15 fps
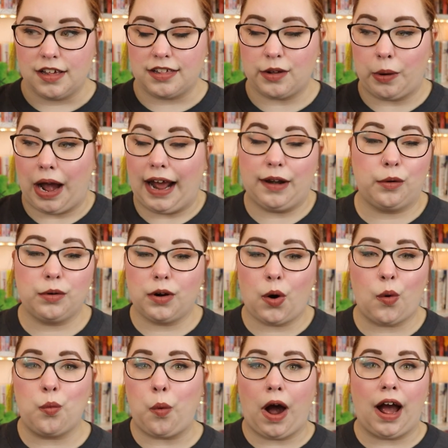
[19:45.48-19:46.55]
So I don't
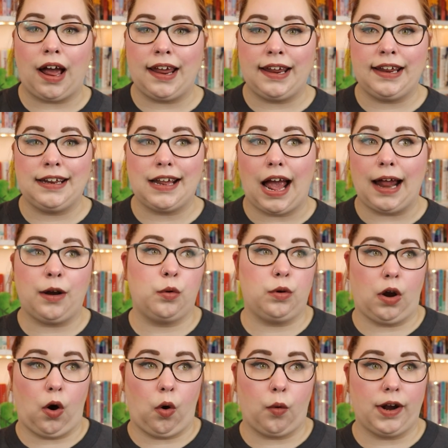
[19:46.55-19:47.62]
know why. I
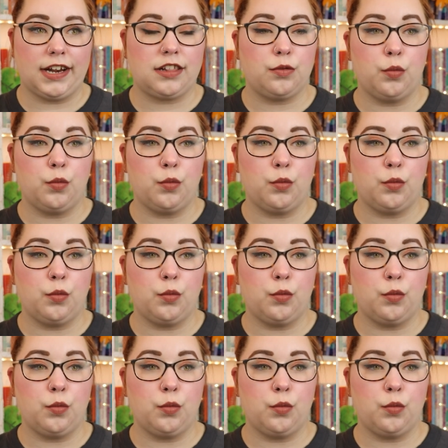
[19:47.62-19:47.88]
don't know.